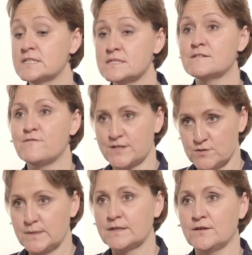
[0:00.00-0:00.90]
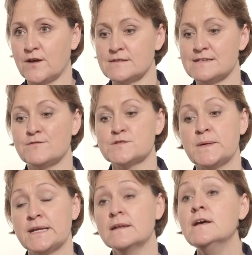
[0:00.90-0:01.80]
doesn't affect your blood glucose levels,
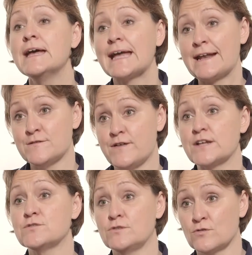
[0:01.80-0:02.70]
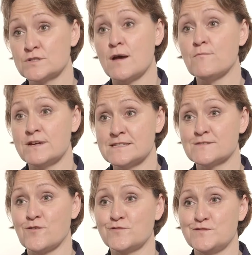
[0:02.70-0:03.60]
but it can affect your long-term
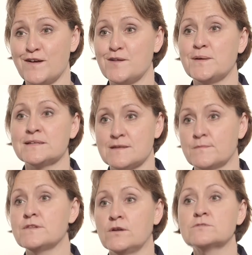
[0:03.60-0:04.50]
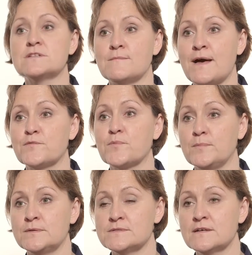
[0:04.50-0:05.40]
risks of developing some of the long-term health
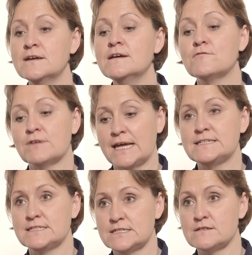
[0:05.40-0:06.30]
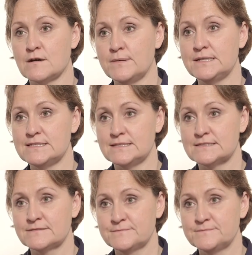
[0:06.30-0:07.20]
problems related to diabetes.